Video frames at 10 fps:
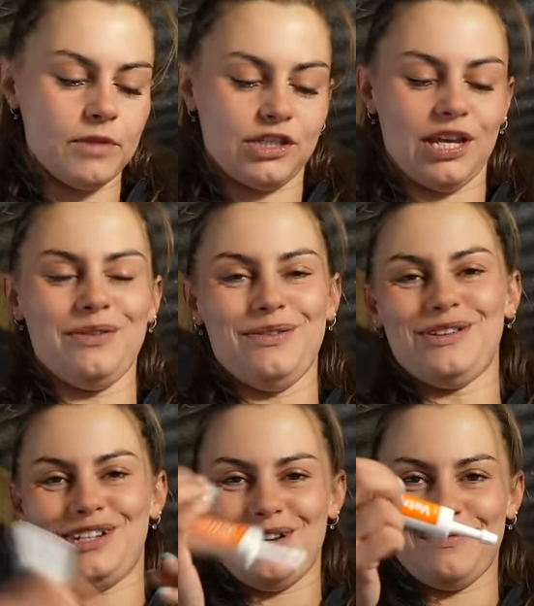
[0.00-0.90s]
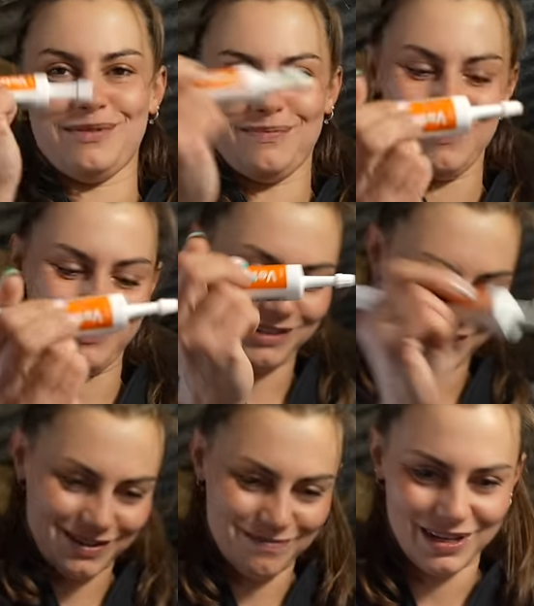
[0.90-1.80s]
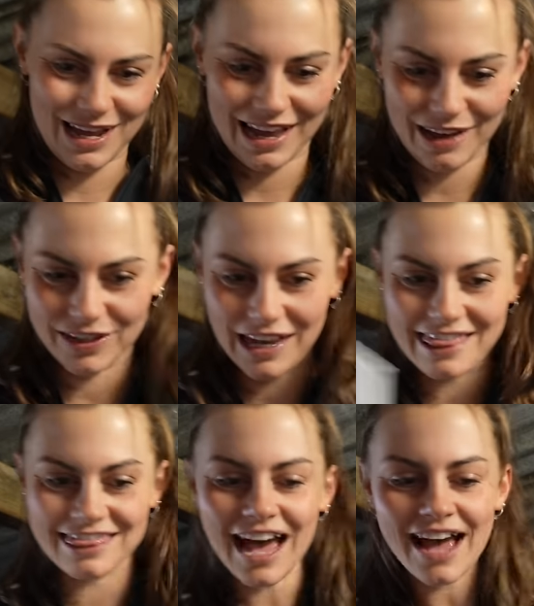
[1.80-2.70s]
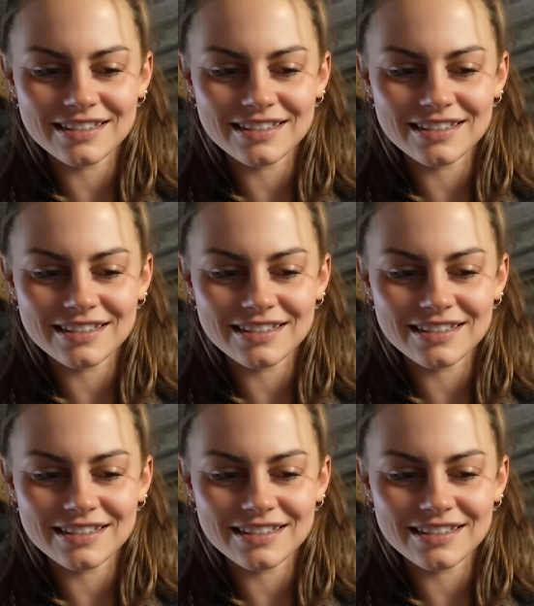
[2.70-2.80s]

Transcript: So she will most definitely be having that,